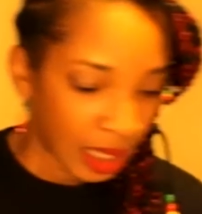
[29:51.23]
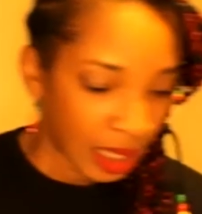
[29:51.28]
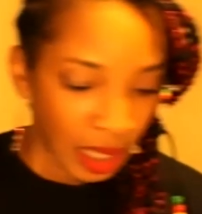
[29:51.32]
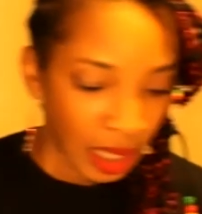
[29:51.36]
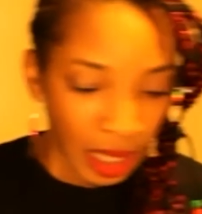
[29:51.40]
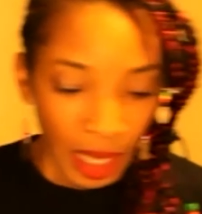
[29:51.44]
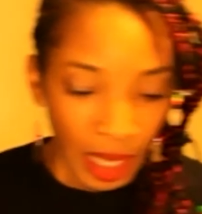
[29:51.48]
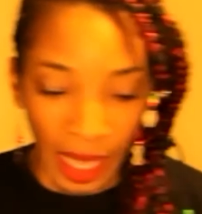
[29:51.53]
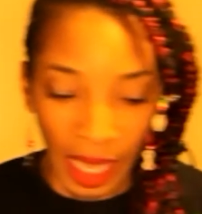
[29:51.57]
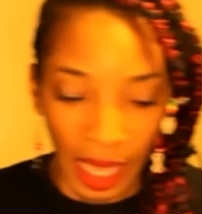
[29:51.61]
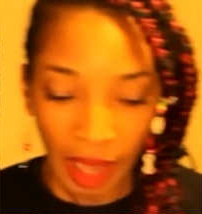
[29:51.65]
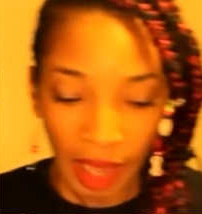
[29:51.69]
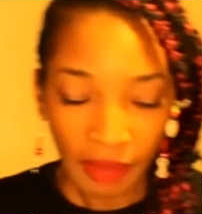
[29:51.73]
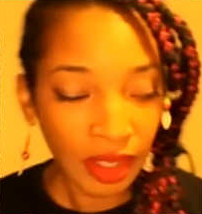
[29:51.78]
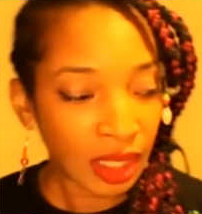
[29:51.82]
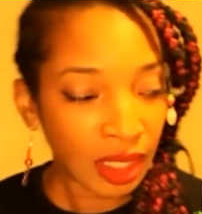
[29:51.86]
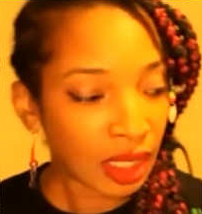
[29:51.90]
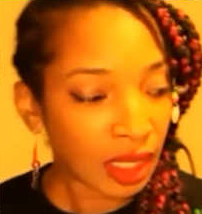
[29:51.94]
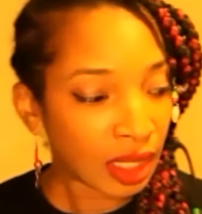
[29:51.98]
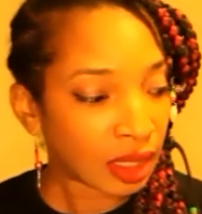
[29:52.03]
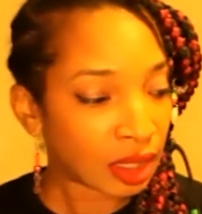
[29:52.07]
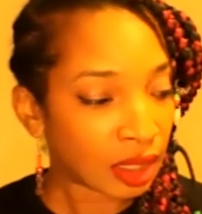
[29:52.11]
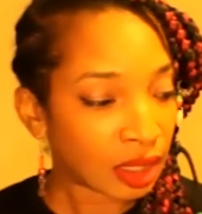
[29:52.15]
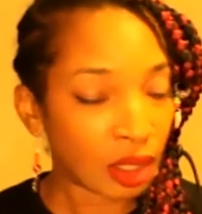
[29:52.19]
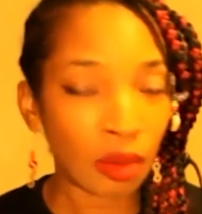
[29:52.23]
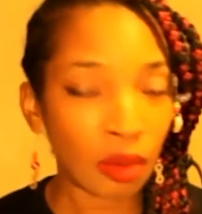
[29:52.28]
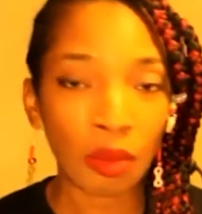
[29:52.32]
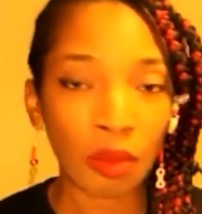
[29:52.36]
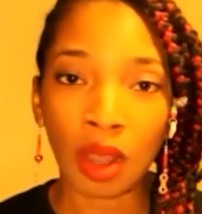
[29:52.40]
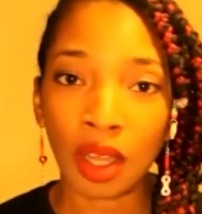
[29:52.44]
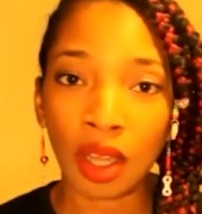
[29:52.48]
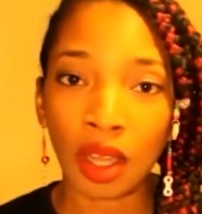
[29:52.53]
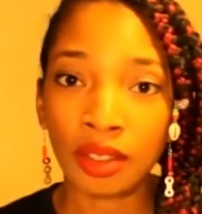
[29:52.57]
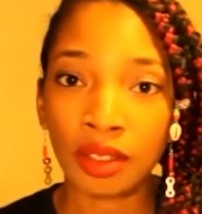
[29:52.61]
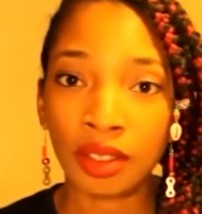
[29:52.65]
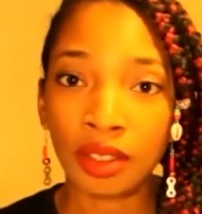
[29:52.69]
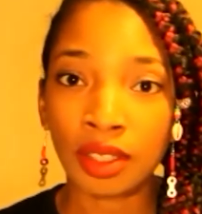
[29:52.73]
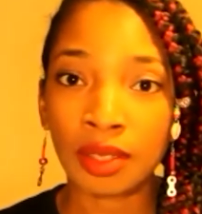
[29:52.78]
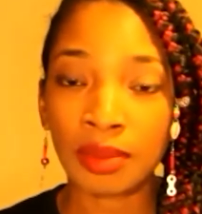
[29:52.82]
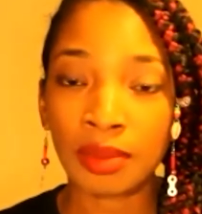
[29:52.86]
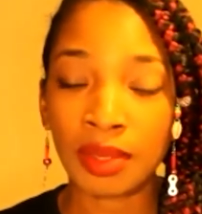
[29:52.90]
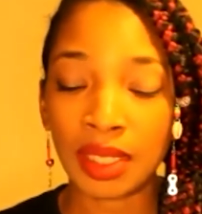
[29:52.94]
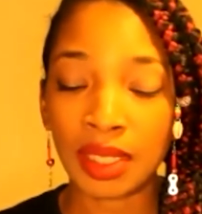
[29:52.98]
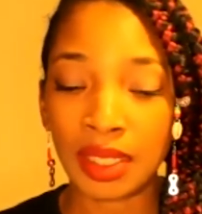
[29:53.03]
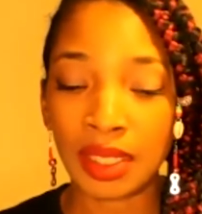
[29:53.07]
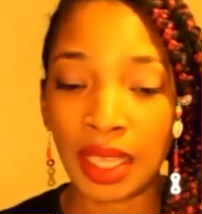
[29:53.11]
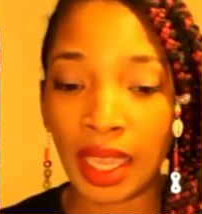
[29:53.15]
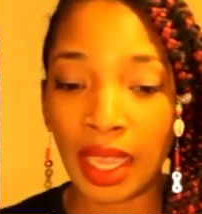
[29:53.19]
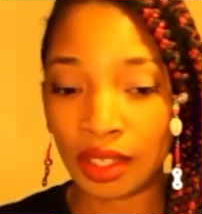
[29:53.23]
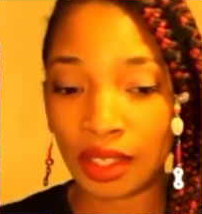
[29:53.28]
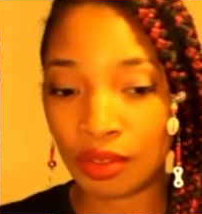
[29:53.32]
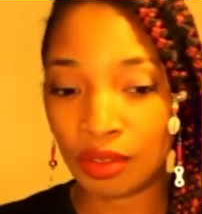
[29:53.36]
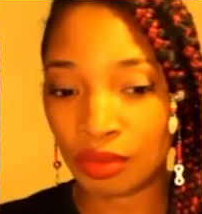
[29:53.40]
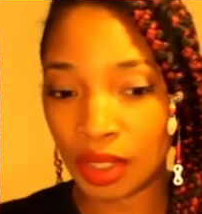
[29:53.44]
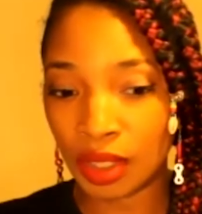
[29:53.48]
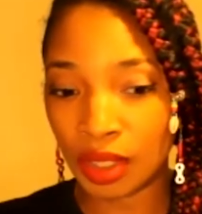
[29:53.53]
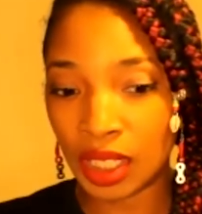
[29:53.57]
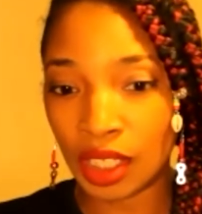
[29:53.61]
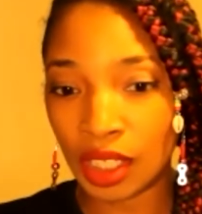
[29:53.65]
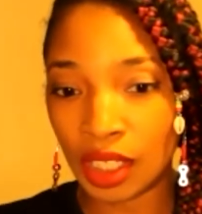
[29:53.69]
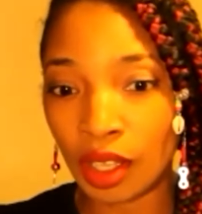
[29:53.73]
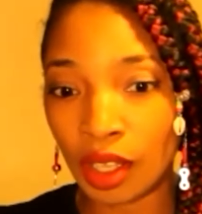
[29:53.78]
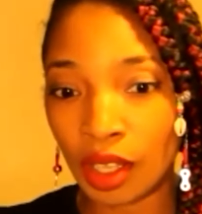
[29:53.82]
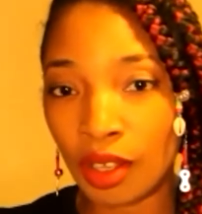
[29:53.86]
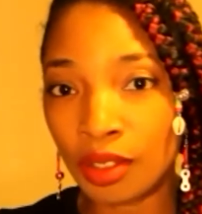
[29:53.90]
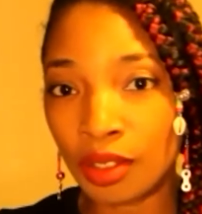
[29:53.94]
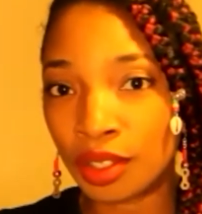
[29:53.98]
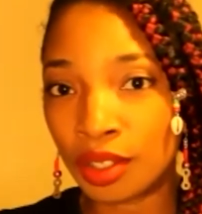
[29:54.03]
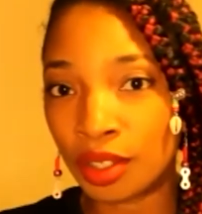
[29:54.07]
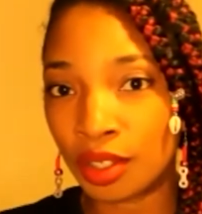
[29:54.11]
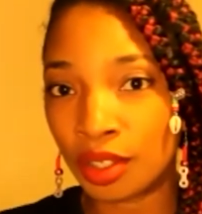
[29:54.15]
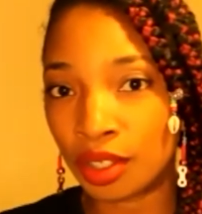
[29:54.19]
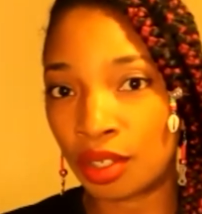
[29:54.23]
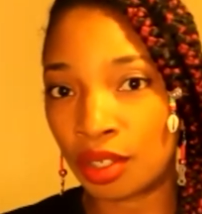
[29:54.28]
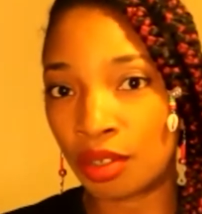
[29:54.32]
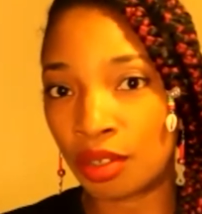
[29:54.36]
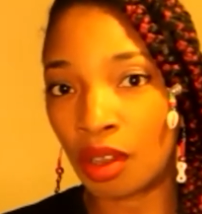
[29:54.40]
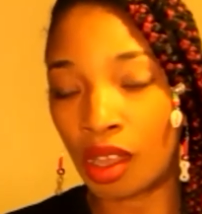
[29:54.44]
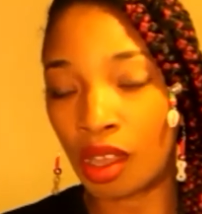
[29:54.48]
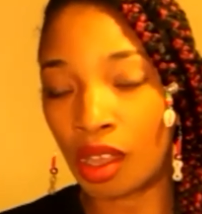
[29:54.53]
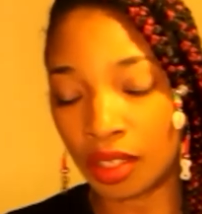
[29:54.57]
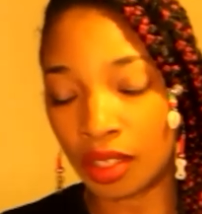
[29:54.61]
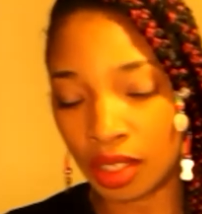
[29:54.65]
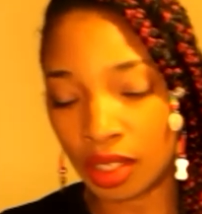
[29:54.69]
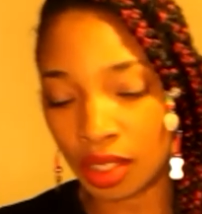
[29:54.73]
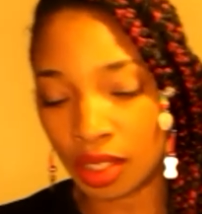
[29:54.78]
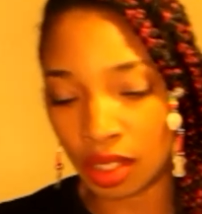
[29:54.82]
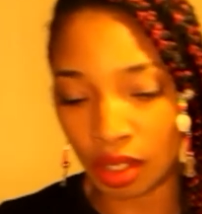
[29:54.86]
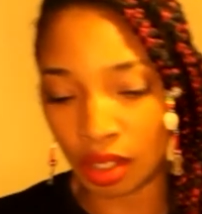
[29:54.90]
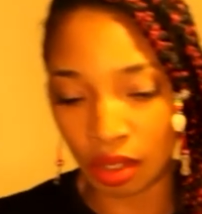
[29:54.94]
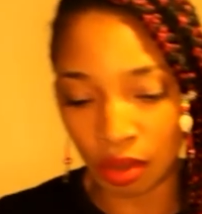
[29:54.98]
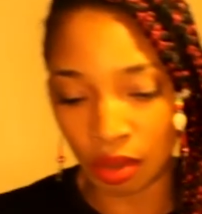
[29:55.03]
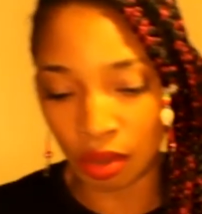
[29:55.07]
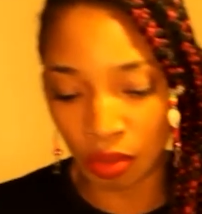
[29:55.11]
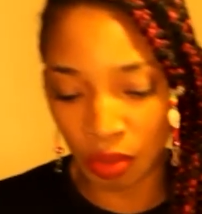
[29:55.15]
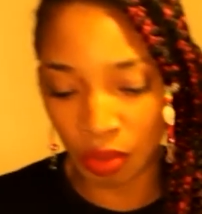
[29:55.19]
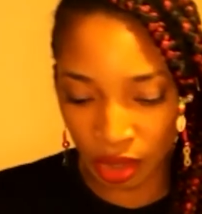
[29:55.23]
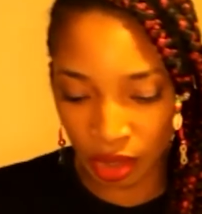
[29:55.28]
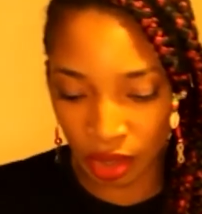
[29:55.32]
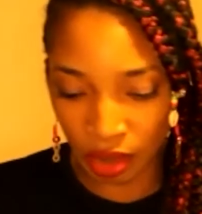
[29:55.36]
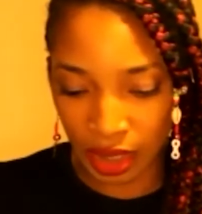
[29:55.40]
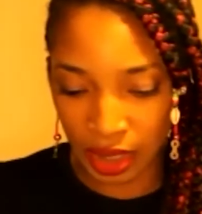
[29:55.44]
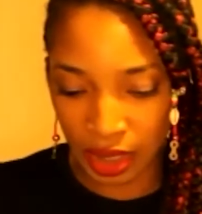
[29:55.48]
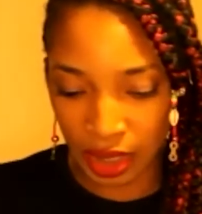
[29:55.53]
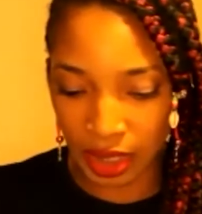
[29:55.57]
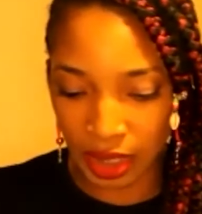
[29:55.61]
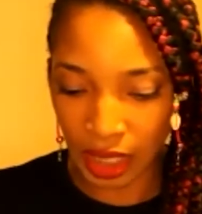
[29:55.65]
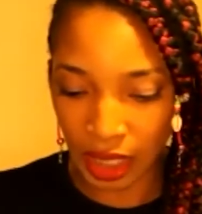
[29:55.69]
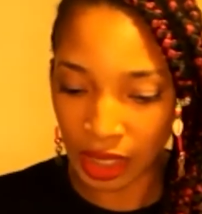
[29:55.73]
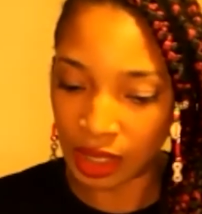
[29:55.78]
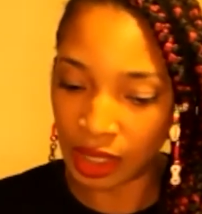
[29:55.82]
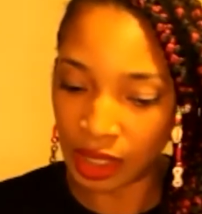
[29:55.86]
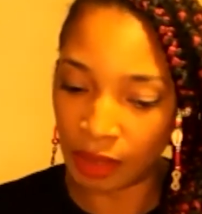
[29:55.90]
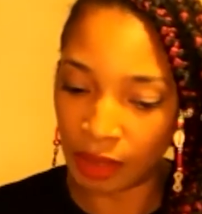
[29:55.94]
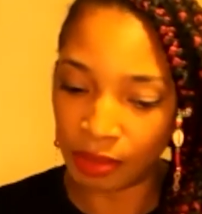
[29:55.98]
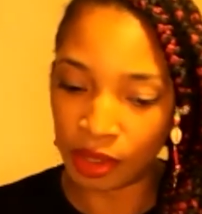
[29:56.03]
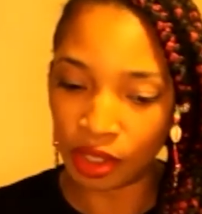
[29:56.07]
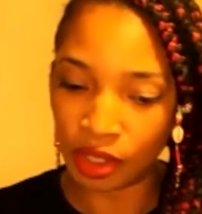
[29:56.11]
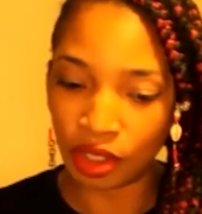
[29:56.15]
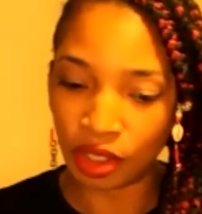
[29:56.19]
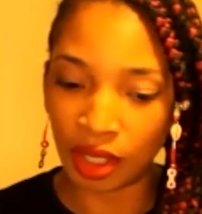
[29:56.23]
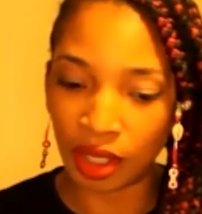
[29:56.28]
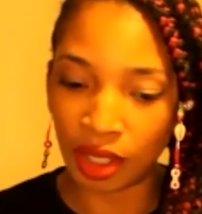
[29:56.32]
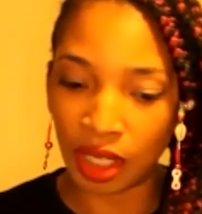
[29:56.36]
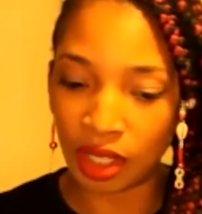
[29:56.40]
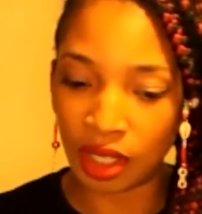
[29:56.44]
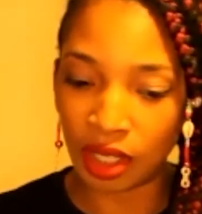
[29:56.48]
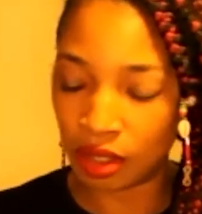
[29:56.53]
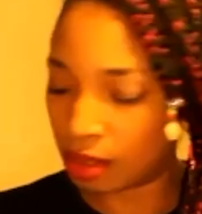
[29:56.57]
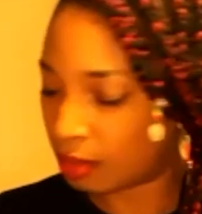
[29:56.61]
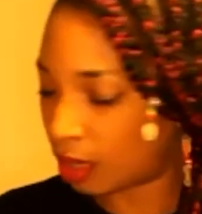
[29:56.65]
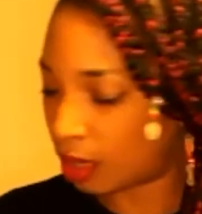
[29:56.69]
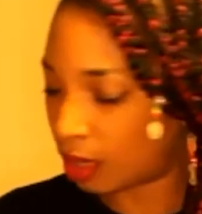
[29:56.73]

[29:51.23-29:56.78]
Having like some water and some snacks really close to you also. When you are setting up your trainer, you might